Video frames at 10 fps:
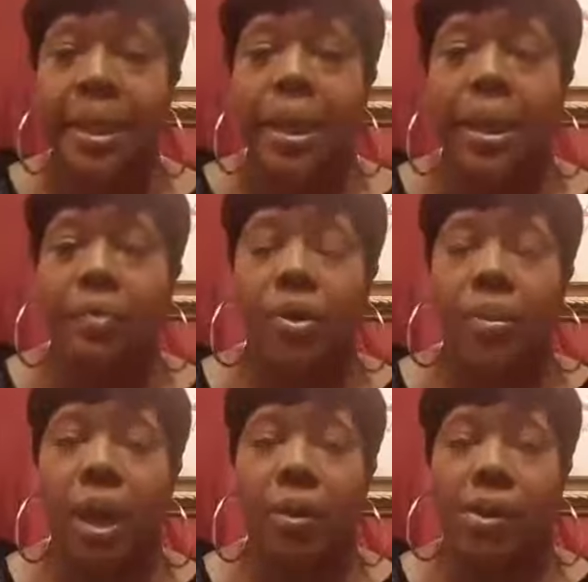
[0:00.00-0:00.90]
of your
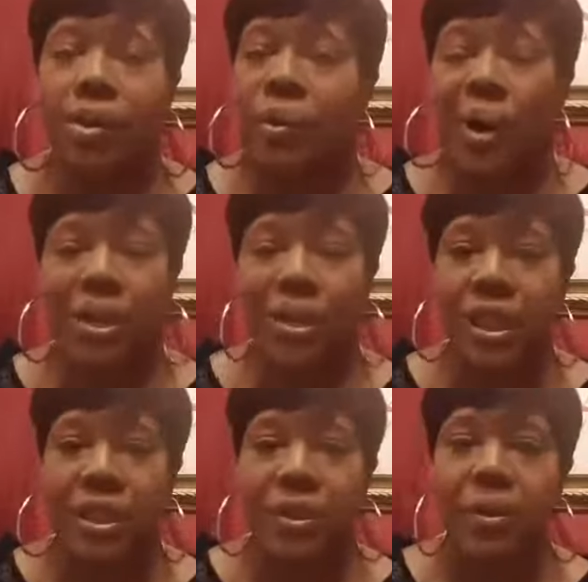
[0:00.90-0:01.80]
marriage twice a
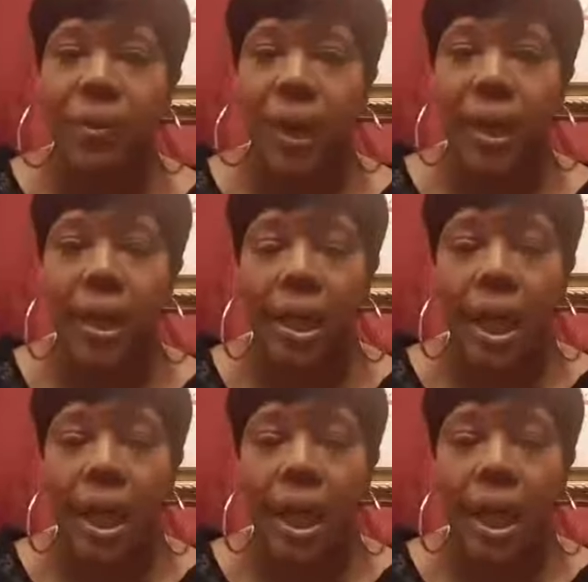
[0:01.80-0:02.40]
year, right?